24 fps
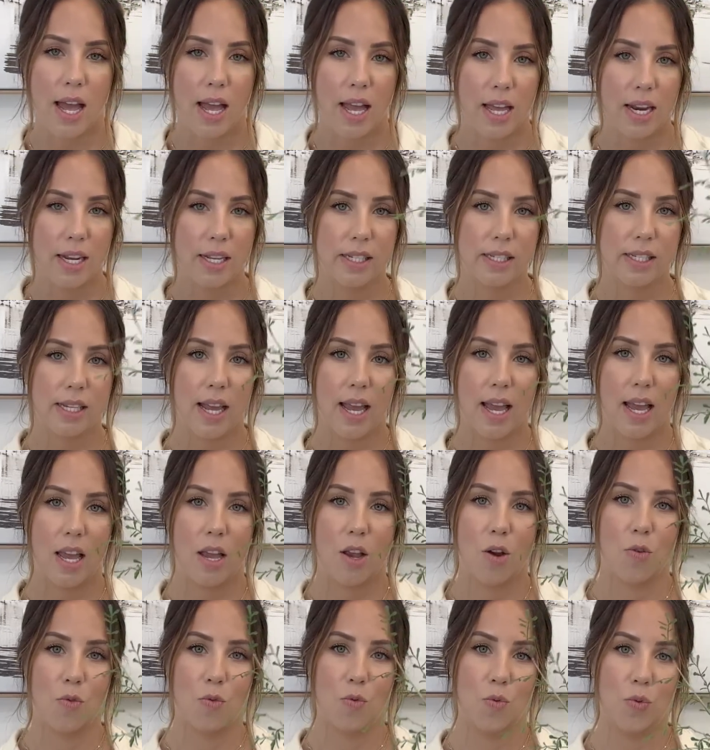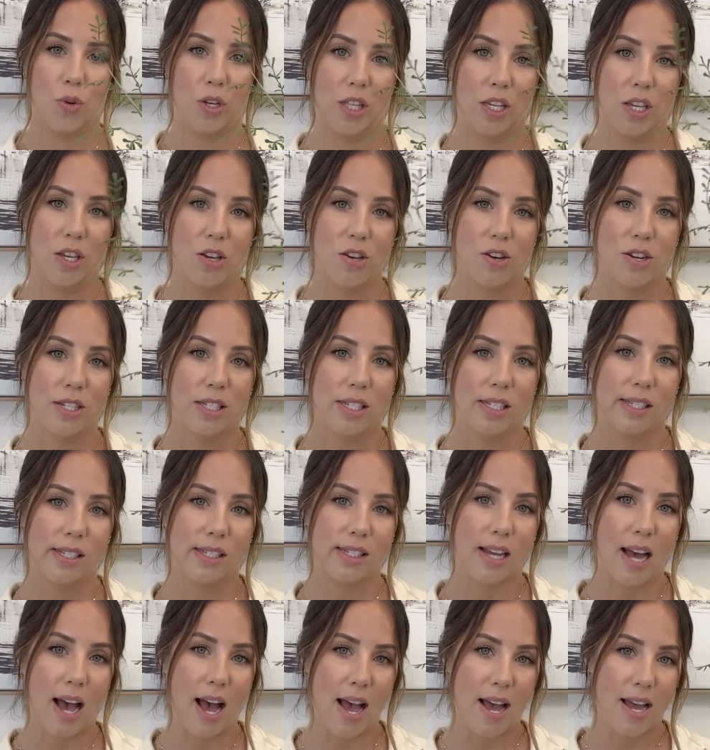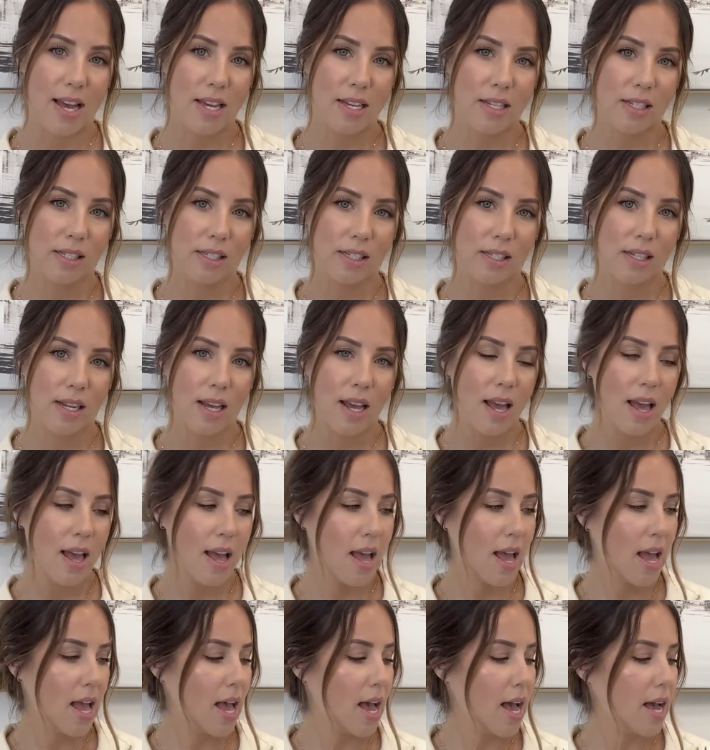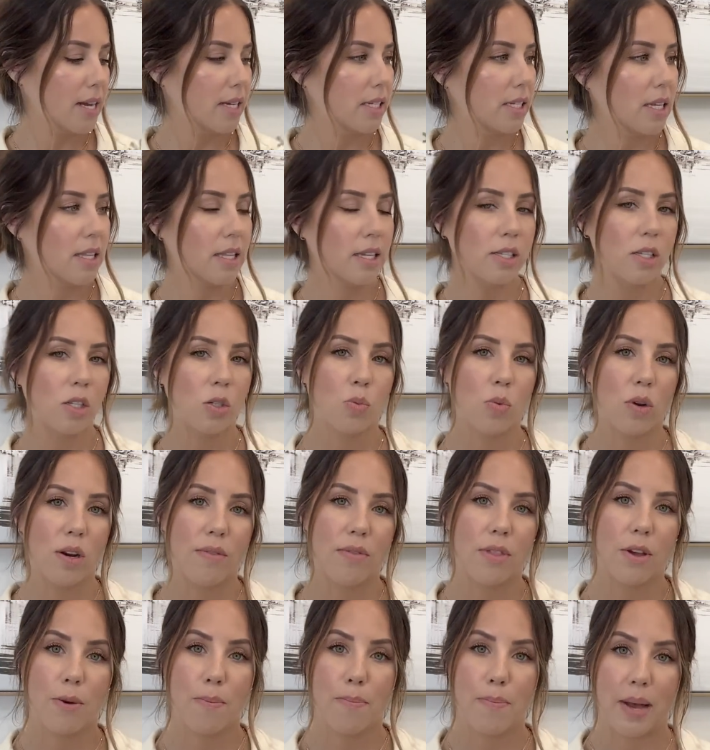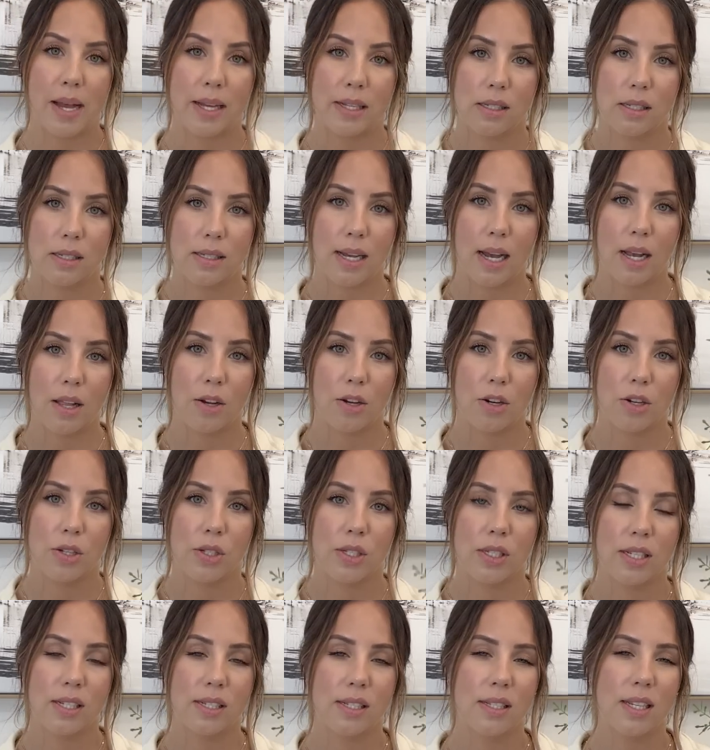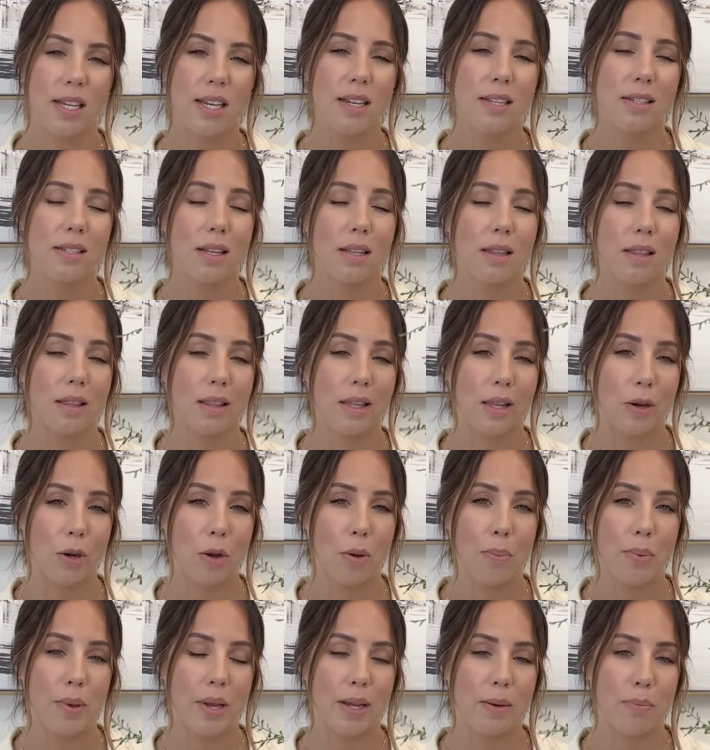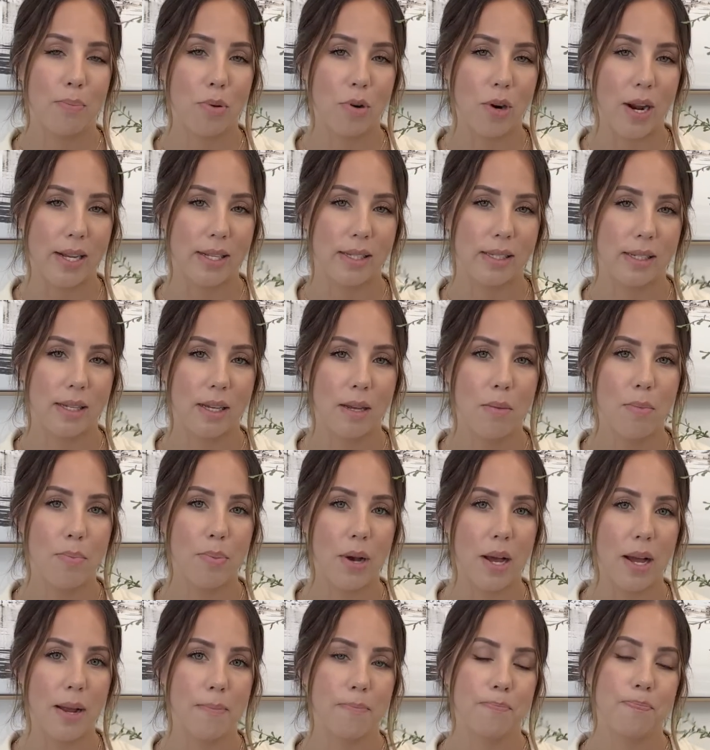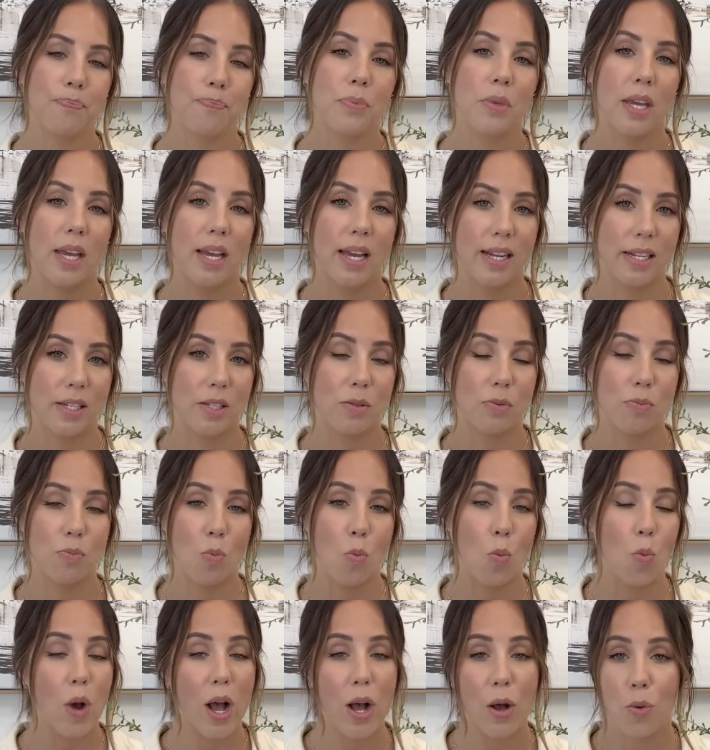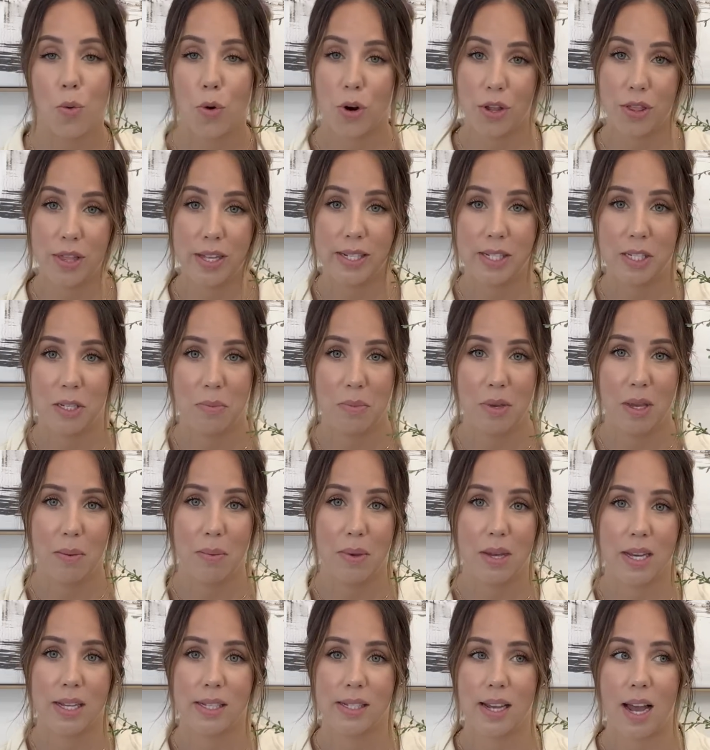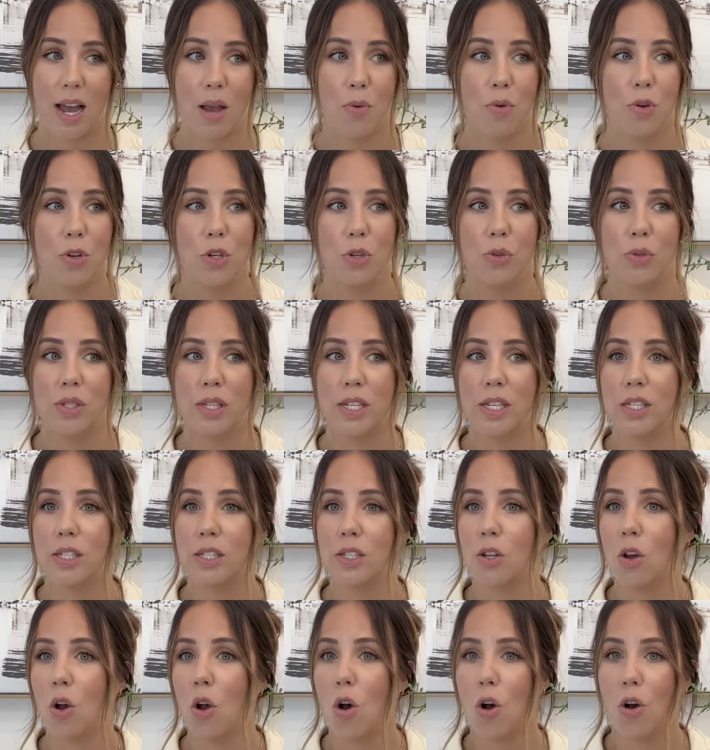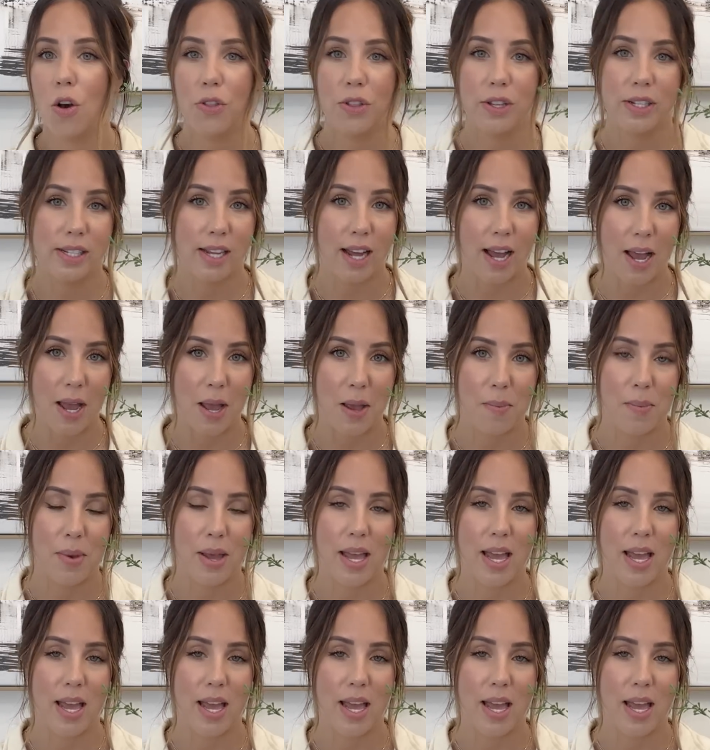It is a really good size, and this is one of their best sellers. This thing is a little bit pricey, but it's well worth it to me because I will use this all the time.